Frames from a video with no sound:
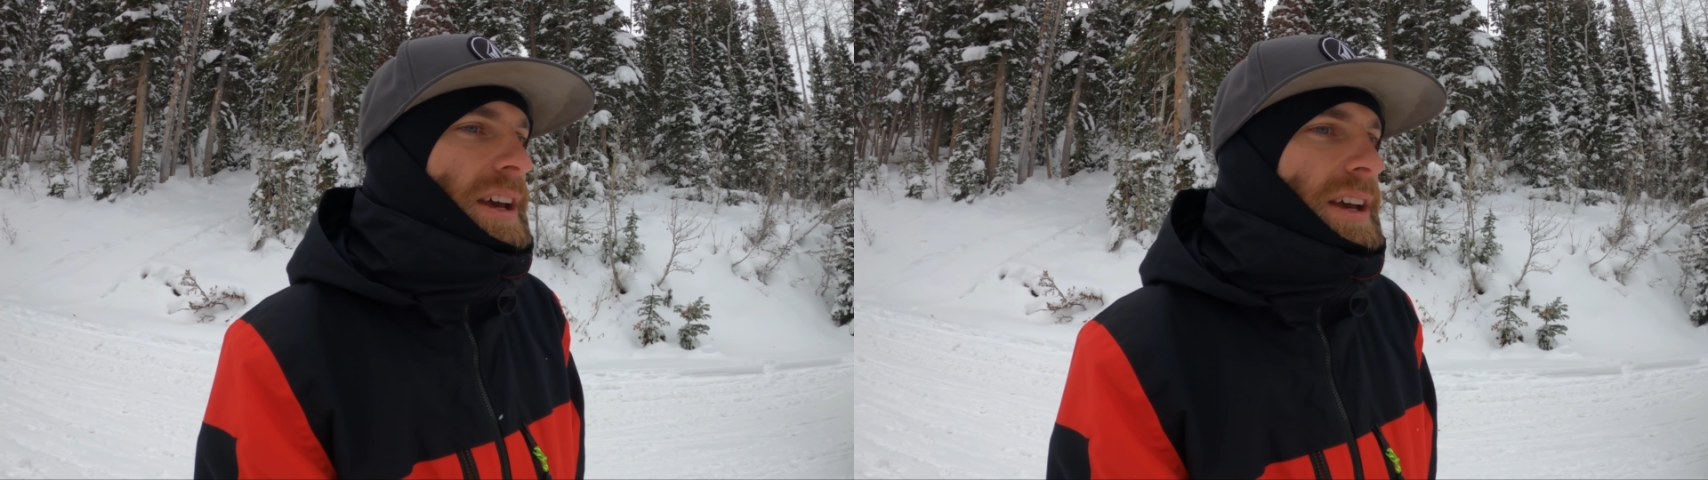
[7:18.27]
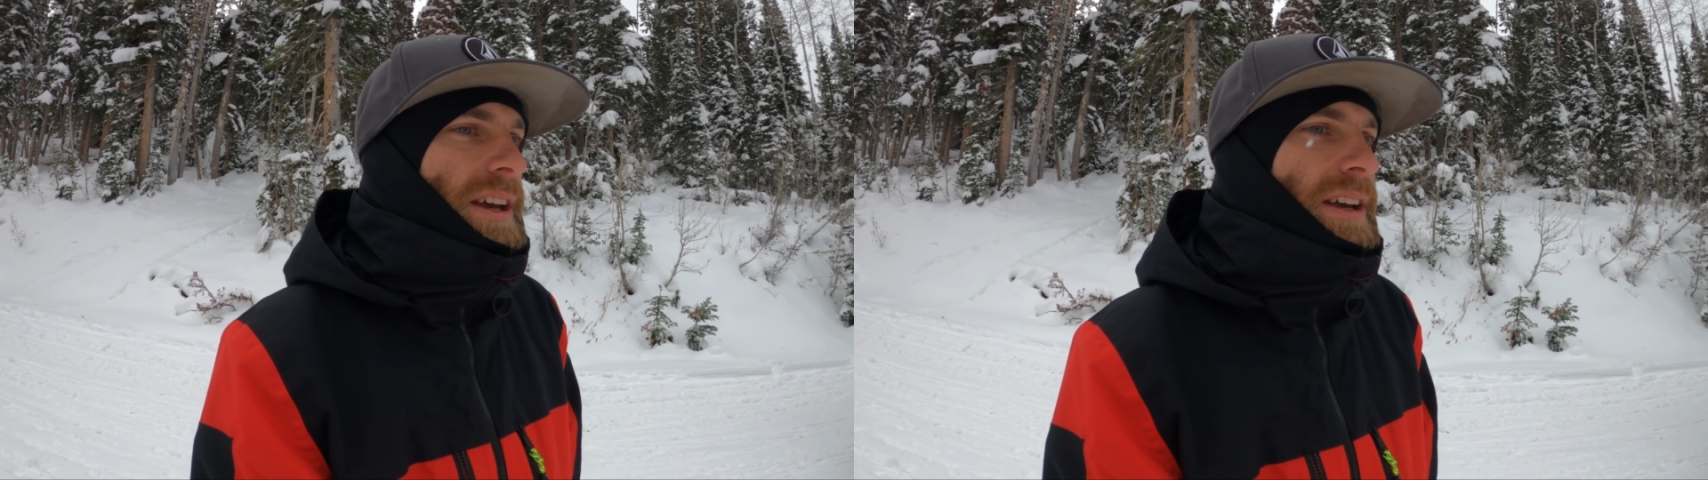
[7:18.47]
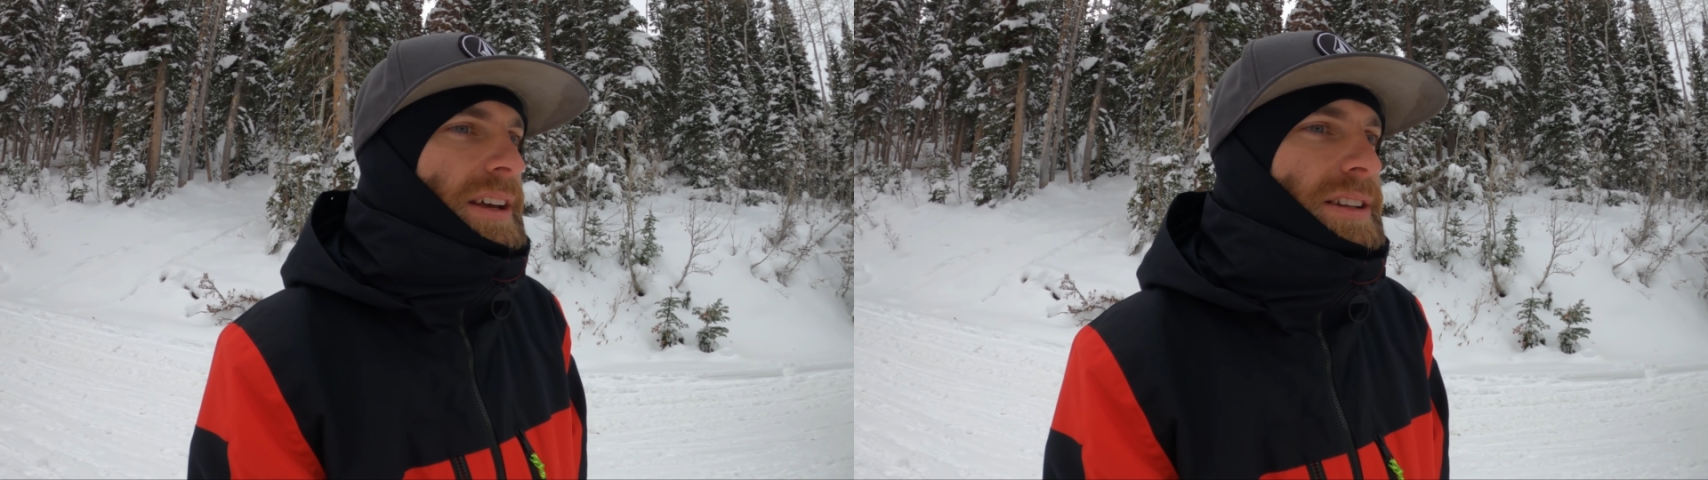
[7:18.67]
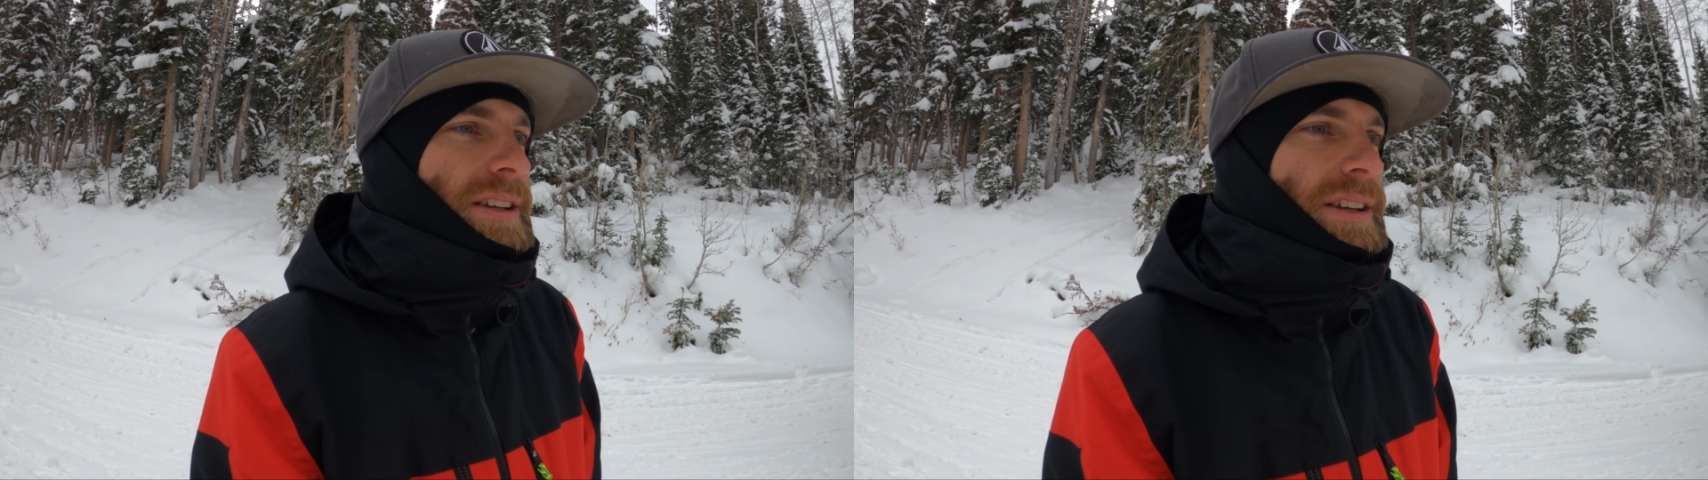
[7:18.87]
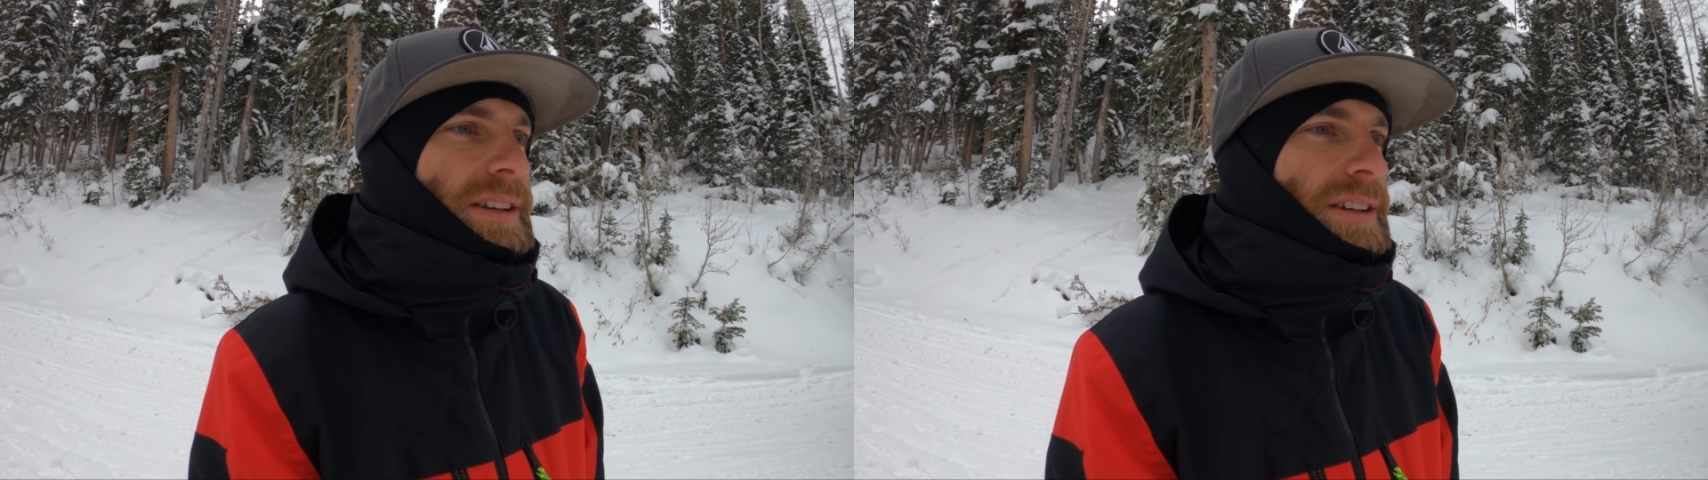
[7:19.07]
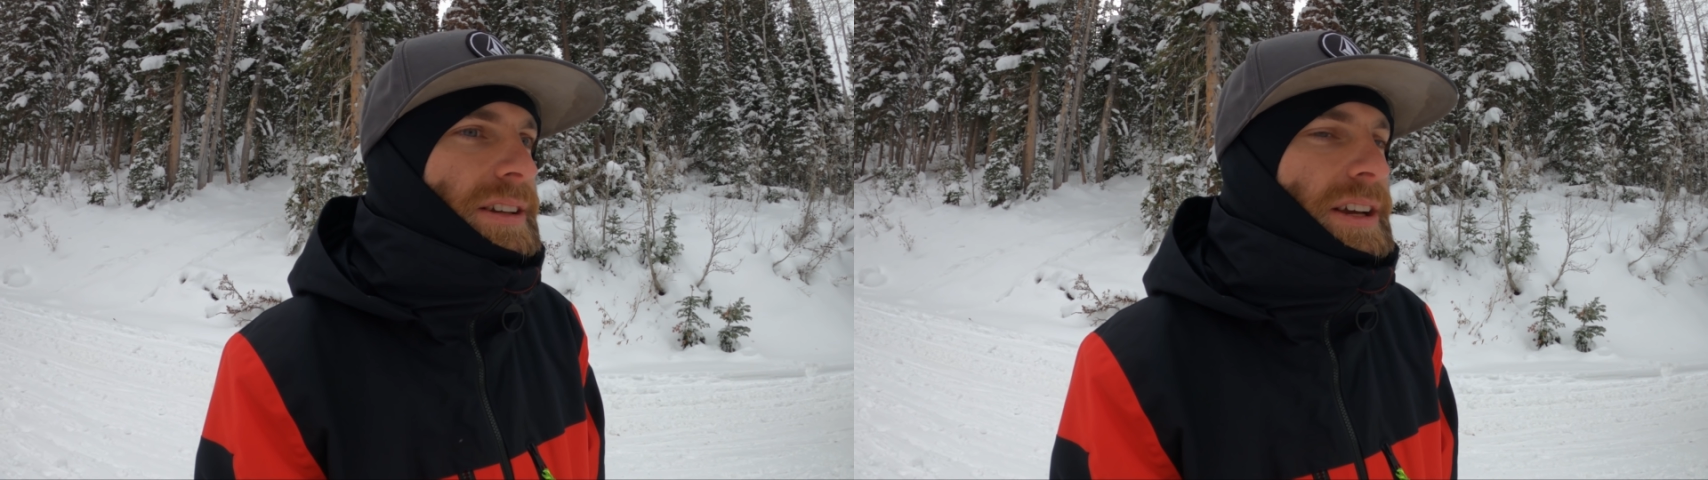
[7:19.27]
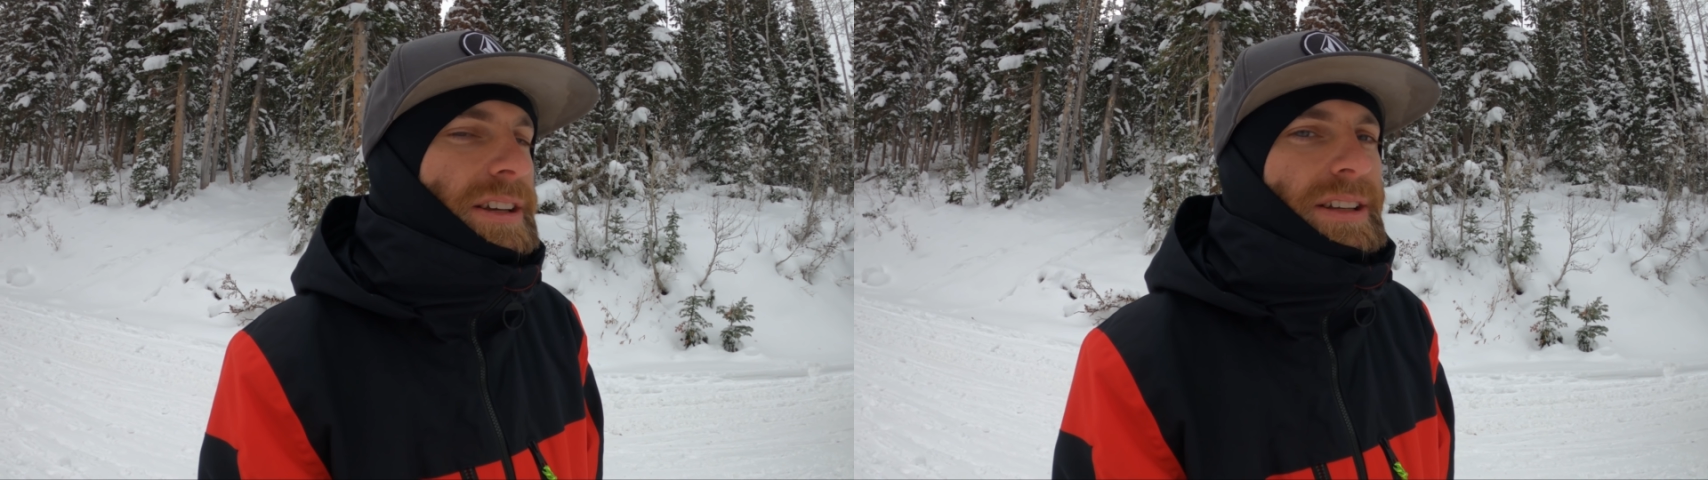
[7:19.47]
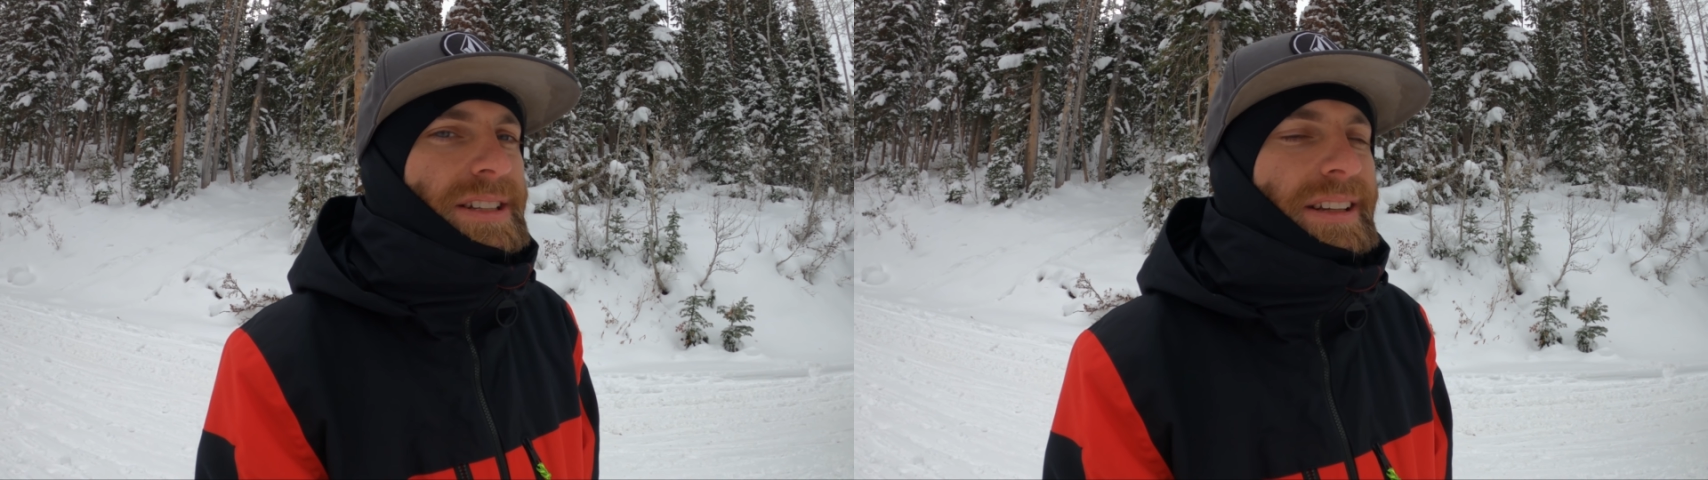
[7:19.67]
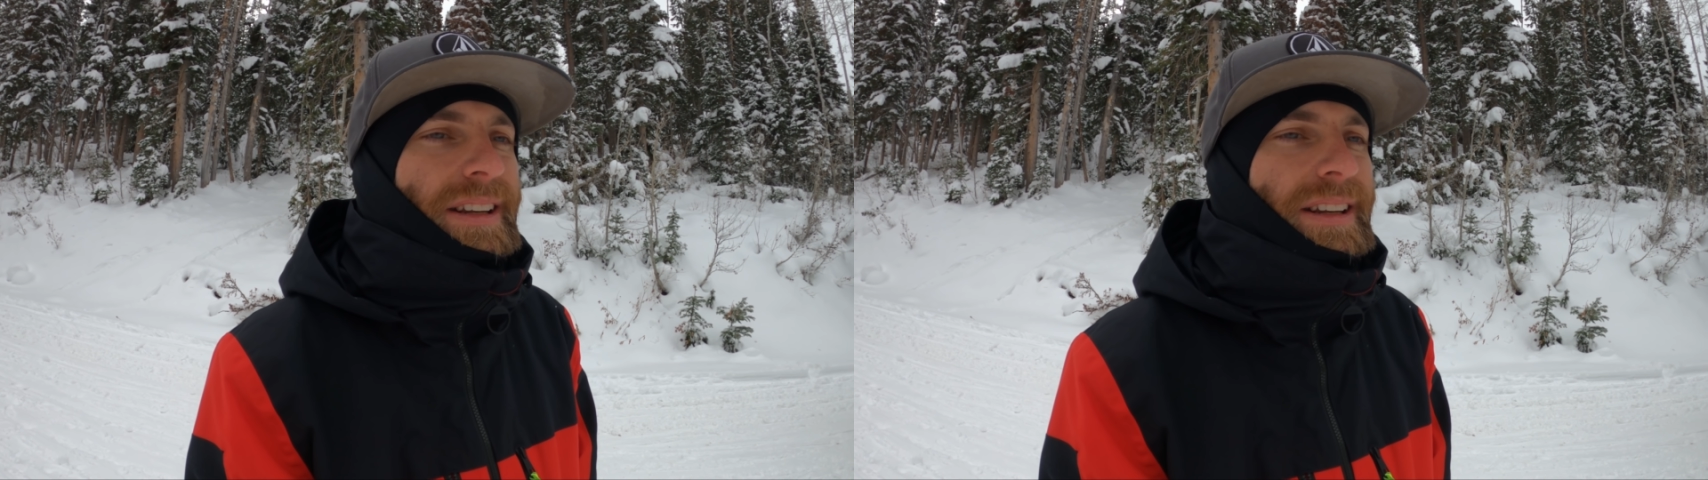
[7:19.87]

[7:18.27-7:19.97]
And Nicholas